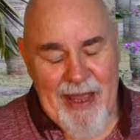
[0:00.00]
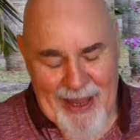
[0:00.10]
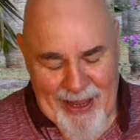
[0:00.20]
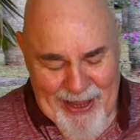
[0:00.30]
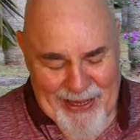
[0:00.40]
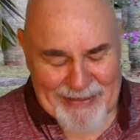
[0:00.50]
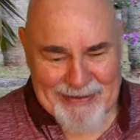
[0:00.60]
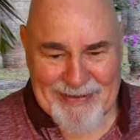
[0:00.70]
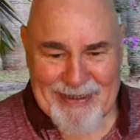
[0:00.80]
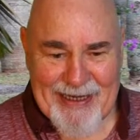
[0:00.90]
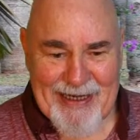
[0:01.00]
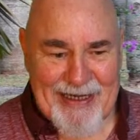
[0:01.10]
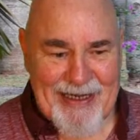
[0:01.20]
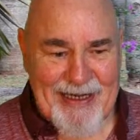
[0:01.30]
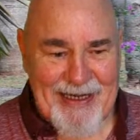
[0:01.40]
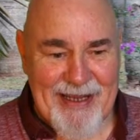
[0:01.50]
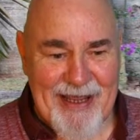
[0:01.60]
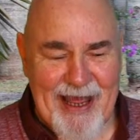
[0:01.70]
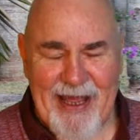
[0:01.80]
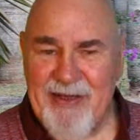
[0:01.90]
And
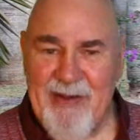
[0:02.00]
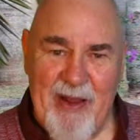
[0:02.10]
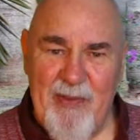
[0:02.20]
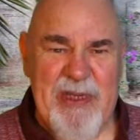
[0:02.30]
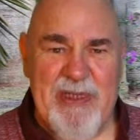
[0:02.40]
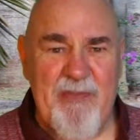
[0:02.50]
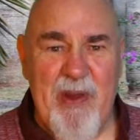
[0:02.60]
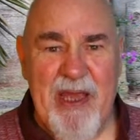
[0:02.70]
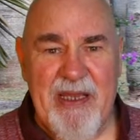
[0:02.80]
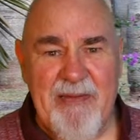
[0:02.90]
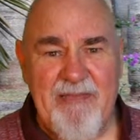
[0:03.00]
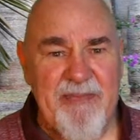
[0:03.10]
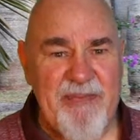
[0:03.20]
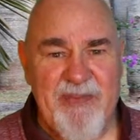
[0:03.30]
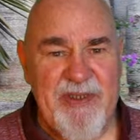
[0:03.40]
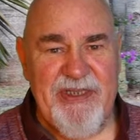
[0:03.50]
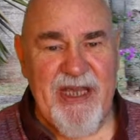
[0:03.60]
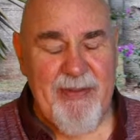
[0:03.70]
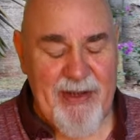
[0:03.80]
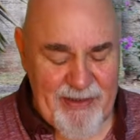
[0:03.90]
a wee bit of
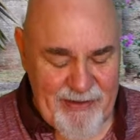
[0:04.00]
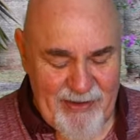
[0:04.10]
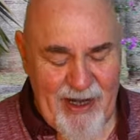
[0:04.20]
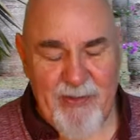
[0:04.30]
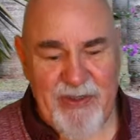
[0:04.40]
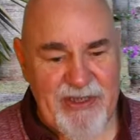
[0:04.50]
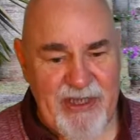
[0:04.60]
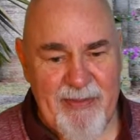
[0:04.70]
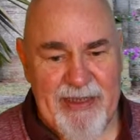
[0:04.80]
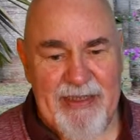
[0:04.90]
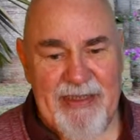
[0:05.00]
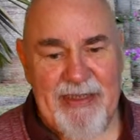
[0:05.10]
cinnamon, ground cinnamon.